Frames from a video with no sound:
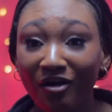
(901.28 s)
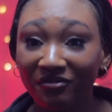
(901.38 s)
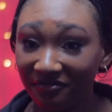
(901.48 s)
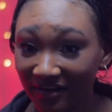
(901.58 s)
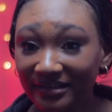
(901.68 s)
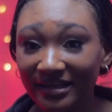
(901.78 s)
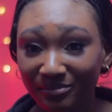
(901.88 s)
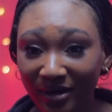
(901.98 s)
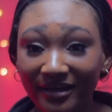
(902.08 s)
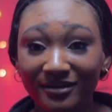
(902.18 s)
are
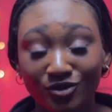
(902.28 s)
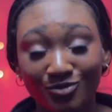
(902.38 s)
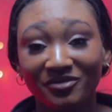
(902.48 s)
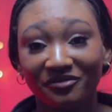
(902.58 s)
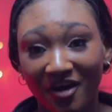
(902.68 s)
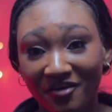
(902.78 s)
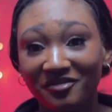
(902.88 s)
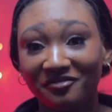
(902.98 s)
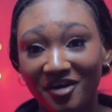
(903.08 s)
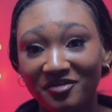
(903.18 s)
offended by it, to be
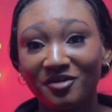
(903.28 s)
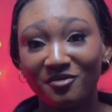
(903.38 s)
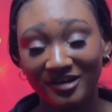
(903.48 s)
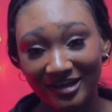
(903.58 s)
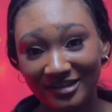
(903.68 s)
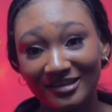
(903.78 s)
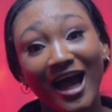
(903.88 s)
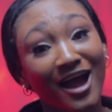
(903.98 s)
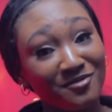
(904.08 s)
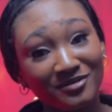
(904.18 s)
very, very honest.
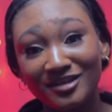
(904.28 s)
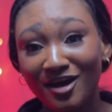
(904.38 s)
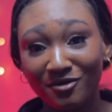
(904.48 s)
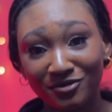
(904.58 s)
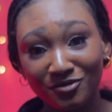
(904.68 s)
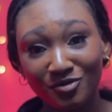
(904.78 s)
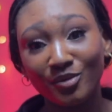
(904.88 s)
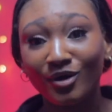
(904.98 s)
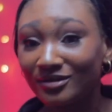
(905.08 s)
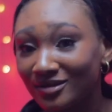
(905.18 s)
I will tell you,
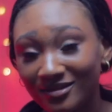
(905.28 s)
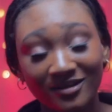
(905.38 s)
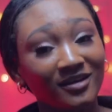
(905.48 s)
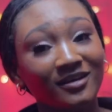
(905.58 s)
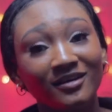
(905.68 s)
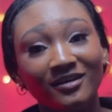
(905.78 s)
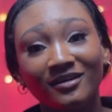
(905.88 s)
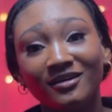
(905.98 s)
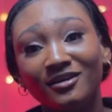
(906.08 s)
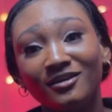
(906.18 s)
but
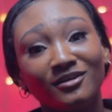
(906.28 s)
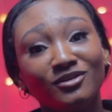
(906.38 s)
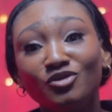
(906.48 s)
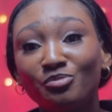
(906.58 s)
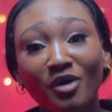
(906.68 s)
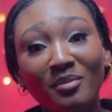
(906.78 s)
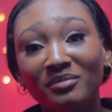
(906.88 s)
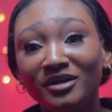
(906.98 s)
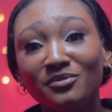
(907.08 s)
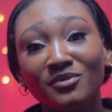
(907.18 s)
you
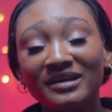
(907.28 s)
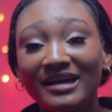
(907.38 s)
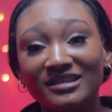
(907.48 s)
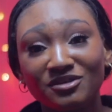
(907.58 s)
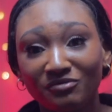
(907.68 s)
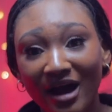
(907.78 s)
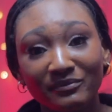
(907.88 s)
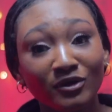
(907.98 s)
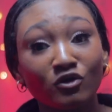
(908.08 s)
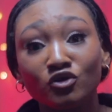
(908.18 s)
probably won't get it
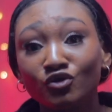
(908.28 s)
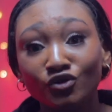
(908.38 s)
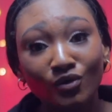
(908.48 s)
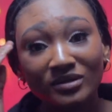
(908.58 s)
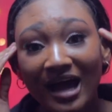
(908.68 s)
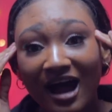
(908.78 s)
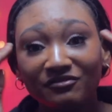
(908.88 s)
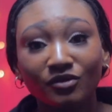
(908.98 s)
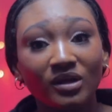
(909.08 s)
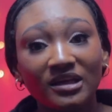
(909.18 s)
right because you don't
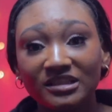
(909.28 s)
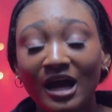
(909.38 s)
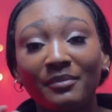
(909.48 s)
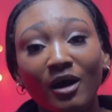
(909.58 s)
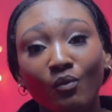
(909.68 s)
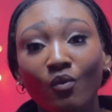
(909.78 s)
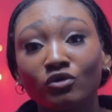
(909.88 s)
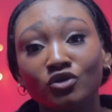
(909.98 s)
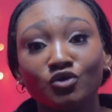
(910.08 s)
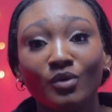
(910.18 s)
have knowledge about
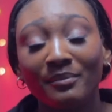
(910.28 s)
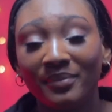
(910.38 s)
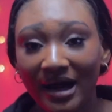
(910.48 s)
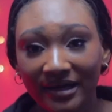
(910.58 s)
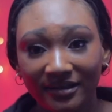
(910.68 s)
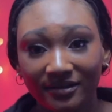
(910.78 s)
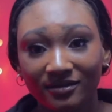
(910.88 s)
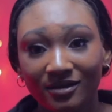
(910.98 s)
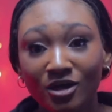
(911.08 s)
what you are buying.